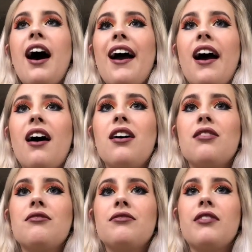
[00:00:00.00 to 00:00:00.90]
I
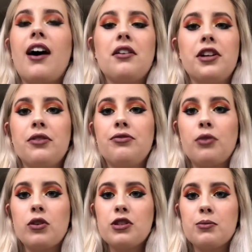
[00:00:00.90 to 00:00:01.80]
have, I don't know,
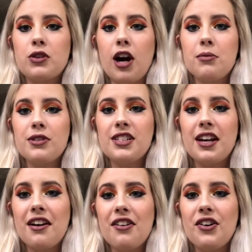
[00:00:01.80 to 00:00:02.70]
4 subscribers
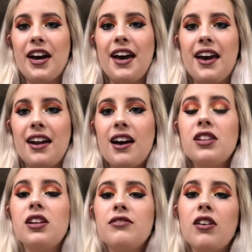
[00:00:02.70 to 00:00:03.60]
now, and I
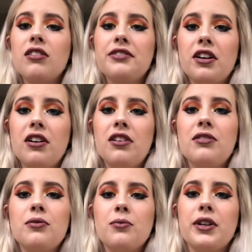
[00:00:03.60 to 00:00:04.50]
love all of
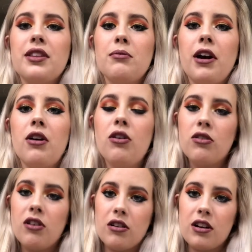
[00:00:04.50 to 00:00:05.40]
y'all with my
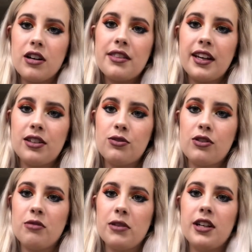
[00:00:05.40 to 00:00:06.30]
whole heart. Thank you
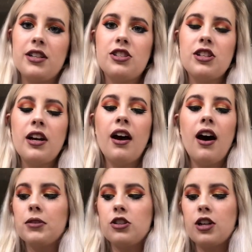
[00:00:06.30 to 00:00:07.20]
so much.
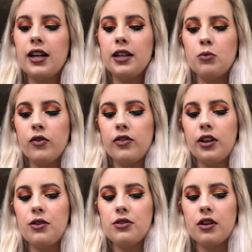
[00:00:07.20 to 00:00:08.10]
I'm gonna try to get more
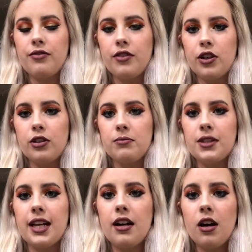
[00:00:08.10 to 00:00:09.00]
videos
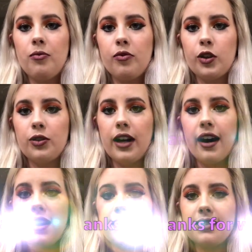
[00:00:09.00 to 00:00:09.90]
filmed and up for you
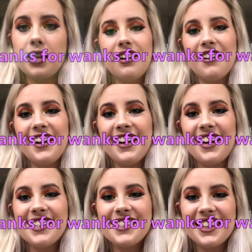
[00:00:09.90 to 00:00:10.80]
guys. And alright
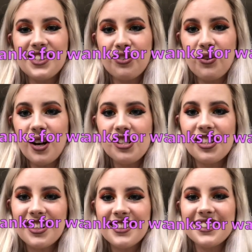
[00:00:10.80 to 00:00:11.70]
guys, thanks for
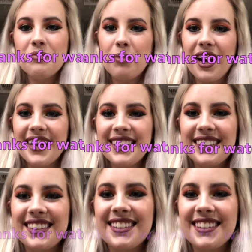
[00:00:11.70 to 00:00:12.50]
watching. Bye.